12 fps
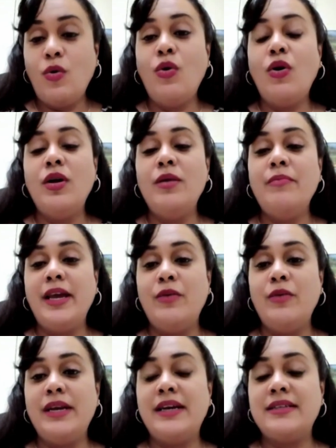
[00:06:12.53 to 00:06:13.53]
all
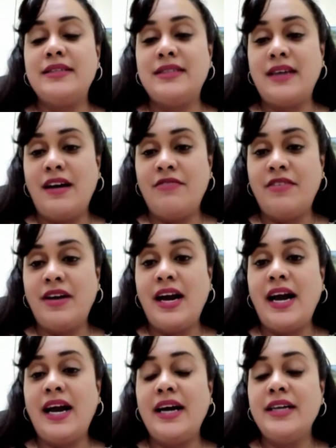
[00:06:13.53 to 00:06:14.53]
made with cassava
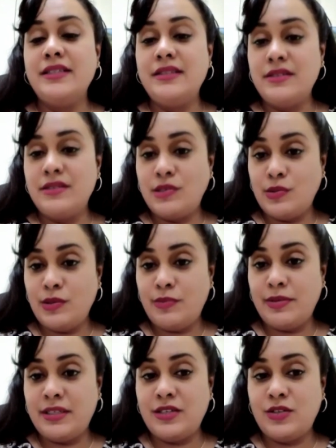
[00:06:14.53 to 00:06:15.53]
and sweet
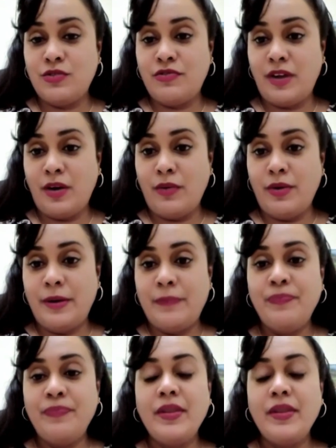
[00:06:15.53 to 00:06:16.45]
potato flour.